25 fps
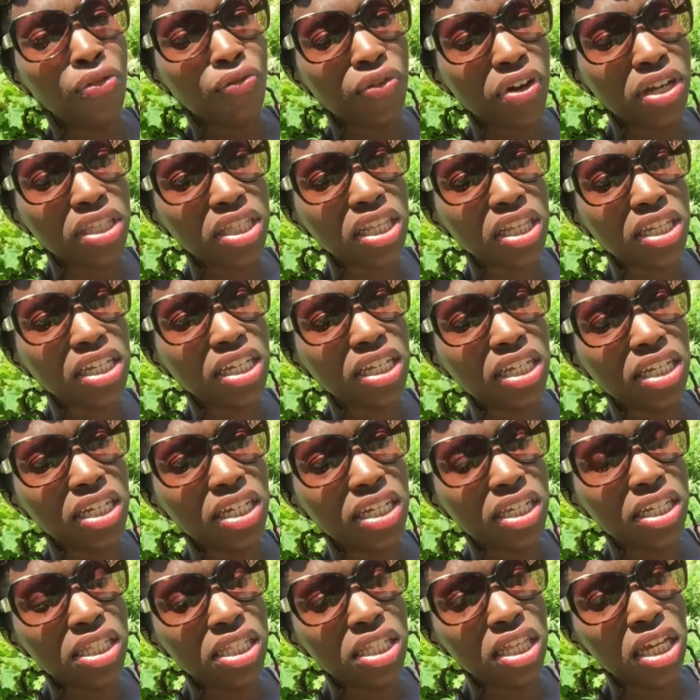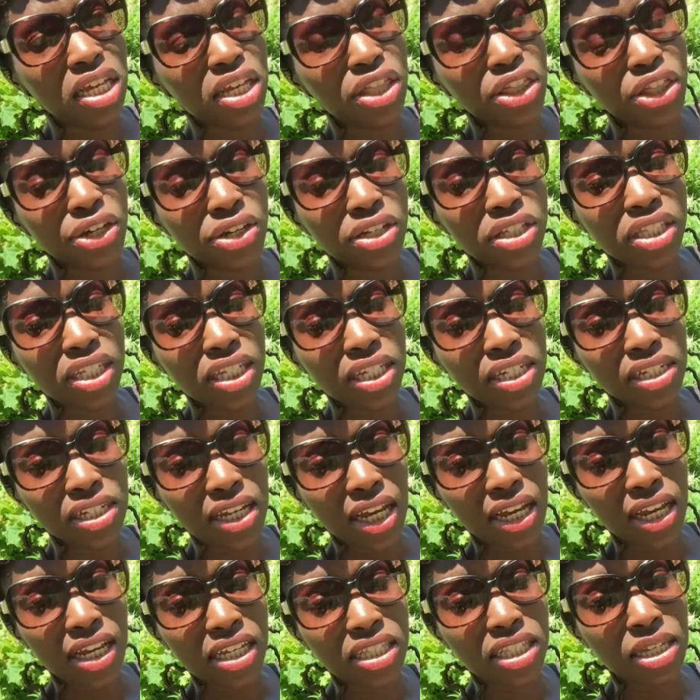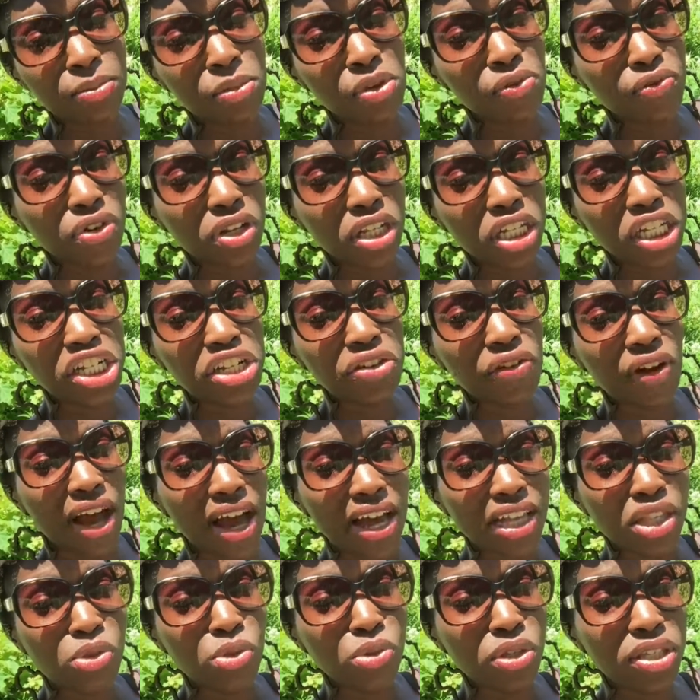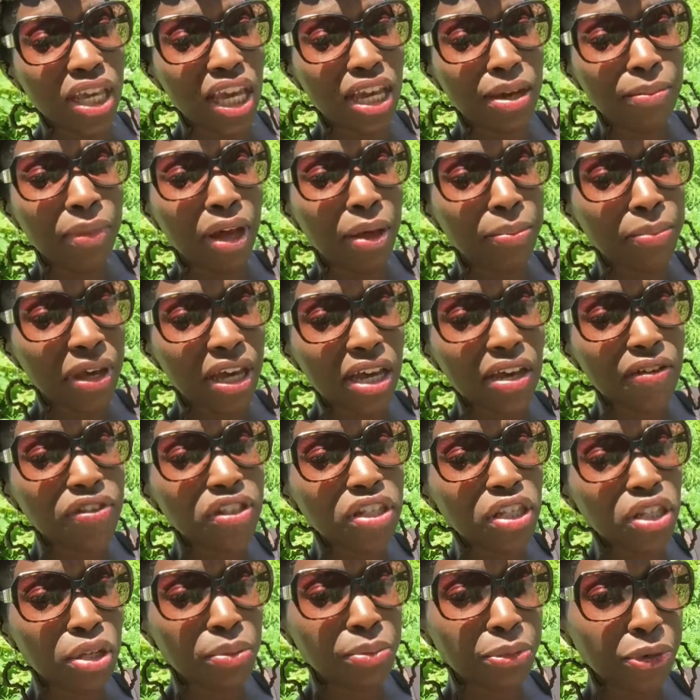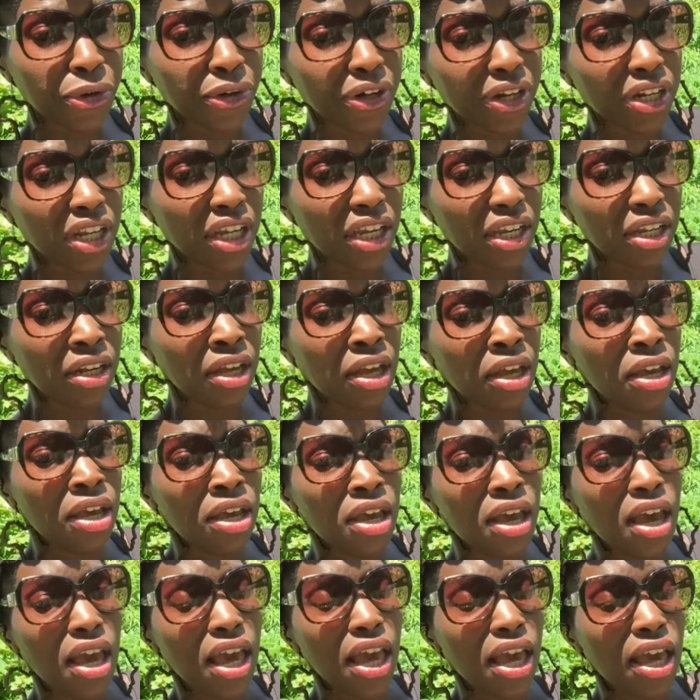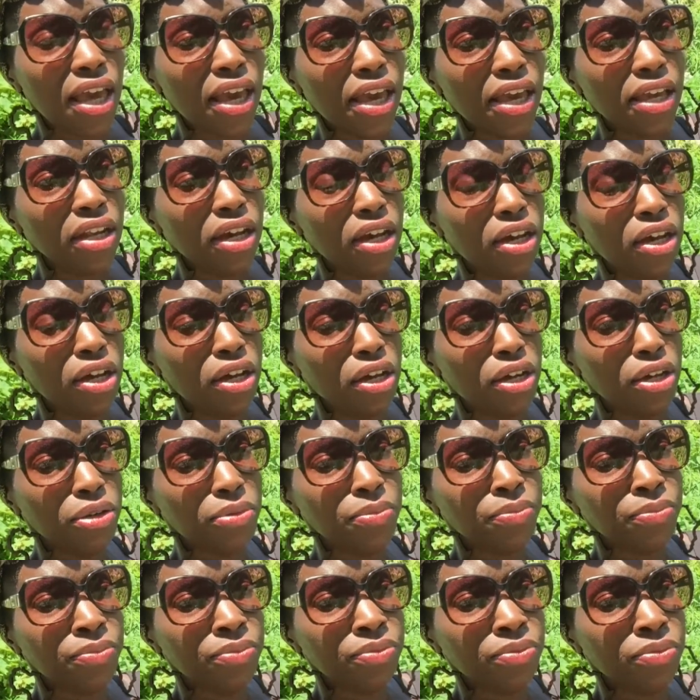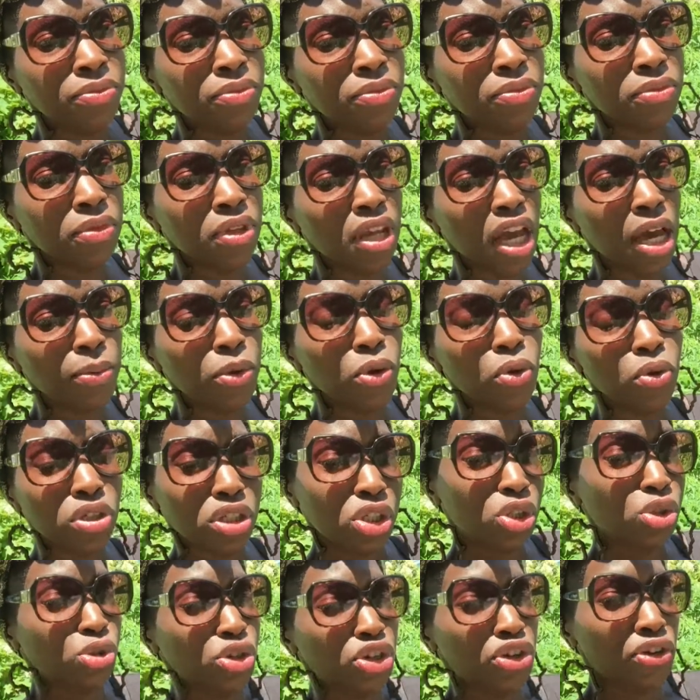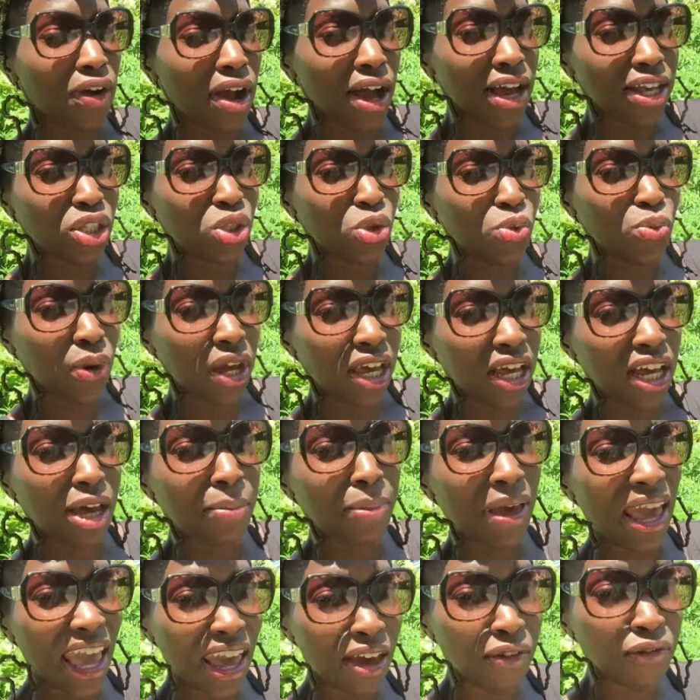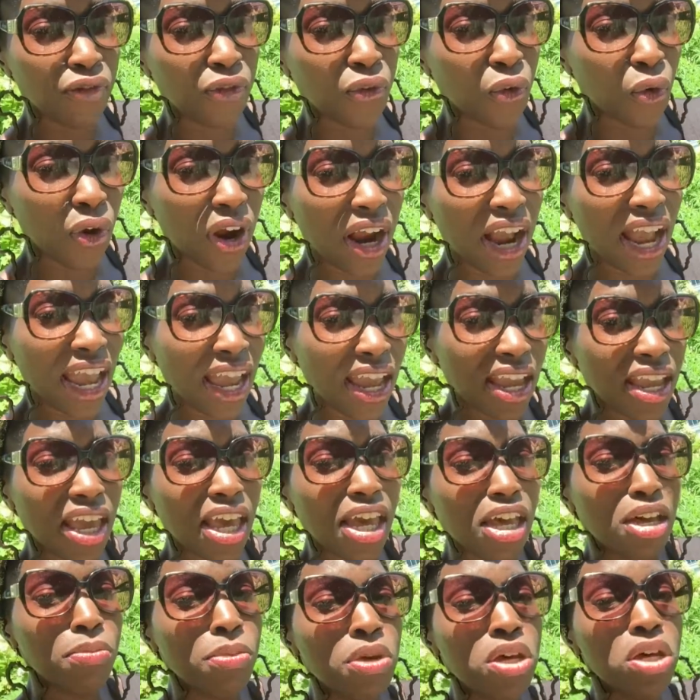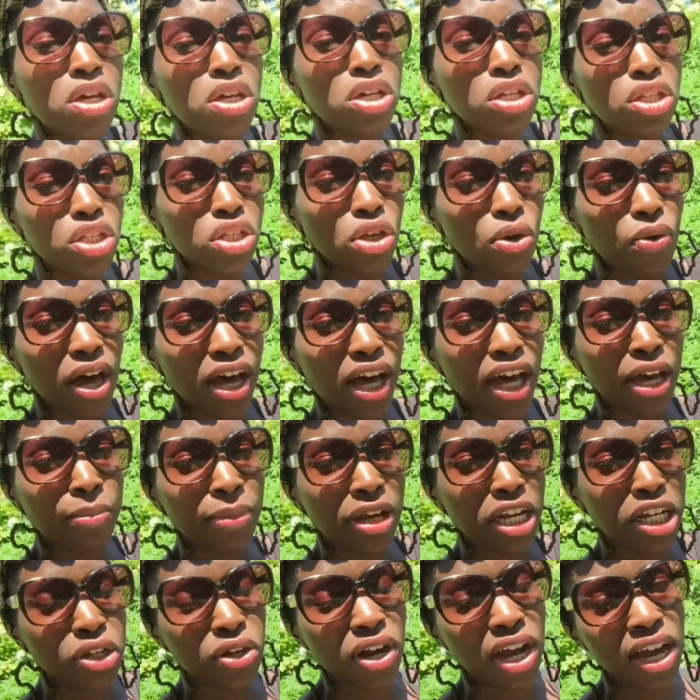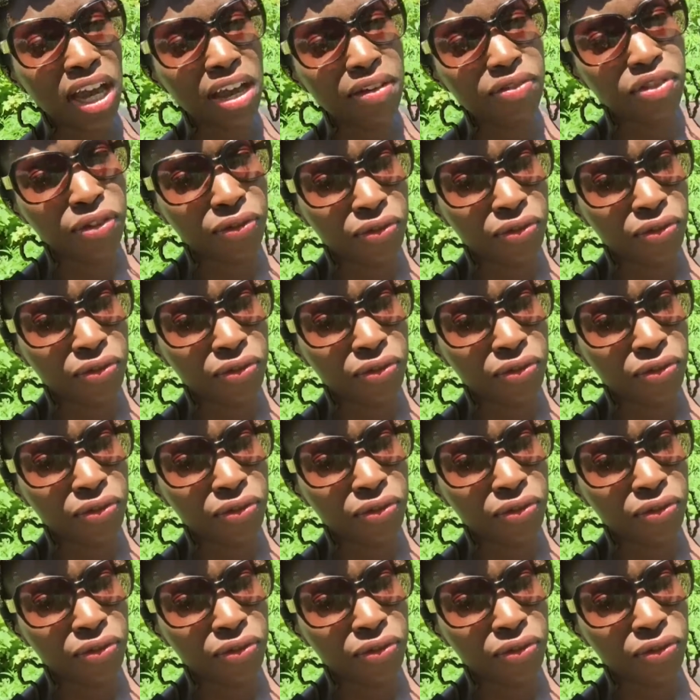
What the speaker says: rest of these 13 days. I'm going to really try to take my baths in the morning. And I'm going to try to wake up at 4 a.m. so I can make sure I have